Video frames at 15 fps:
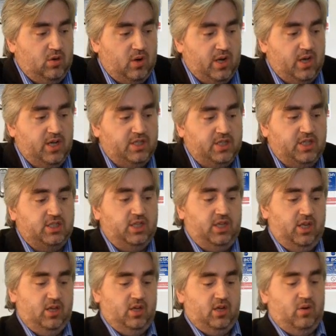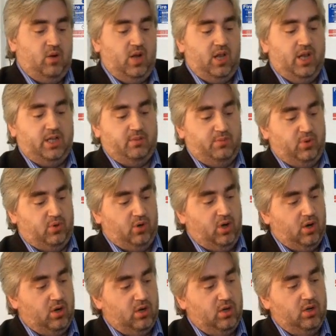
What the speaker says: Quite nice actually. Quite like the book.